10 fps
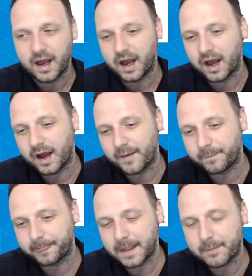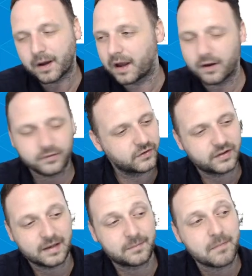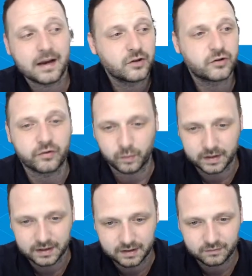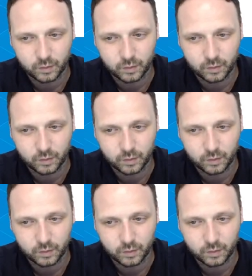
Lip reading: But I also said manager of the week.